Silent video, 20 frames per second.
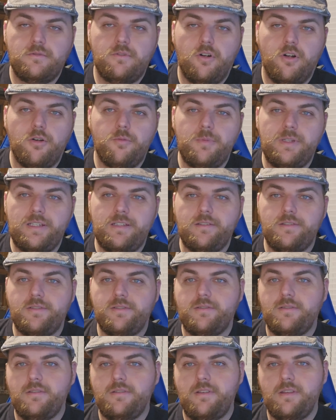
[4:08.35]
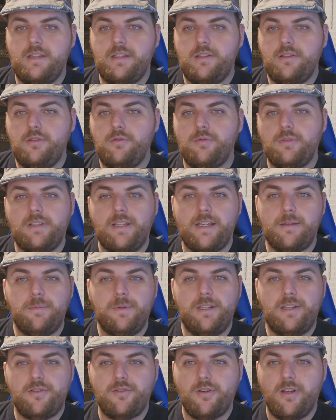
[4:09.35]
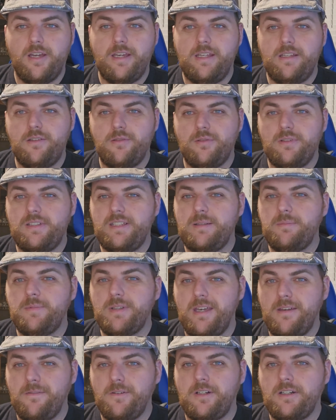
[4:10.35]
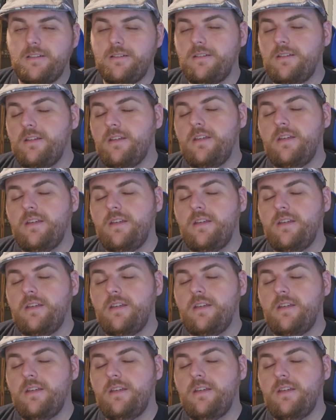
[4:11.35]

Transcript: armies that you would like me to try and do a deep dive on